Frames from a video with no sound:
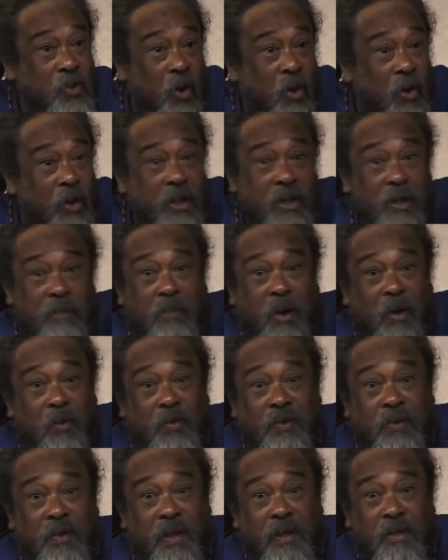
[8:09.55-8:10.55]
talking
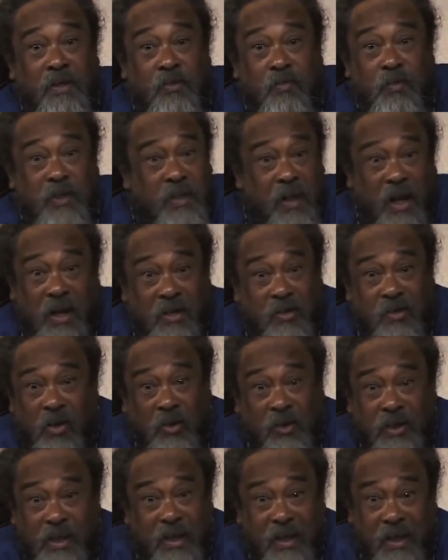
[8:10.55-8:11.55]
about things which are
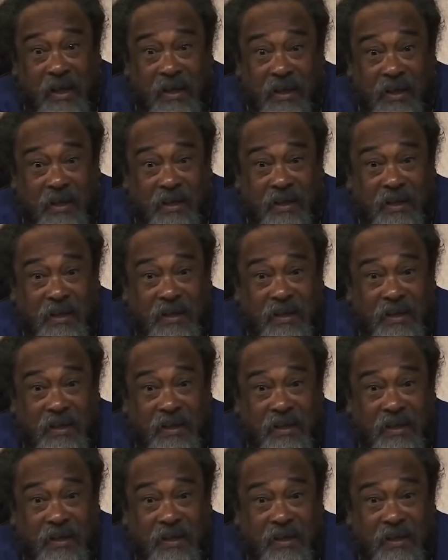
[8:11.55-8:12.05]
not here.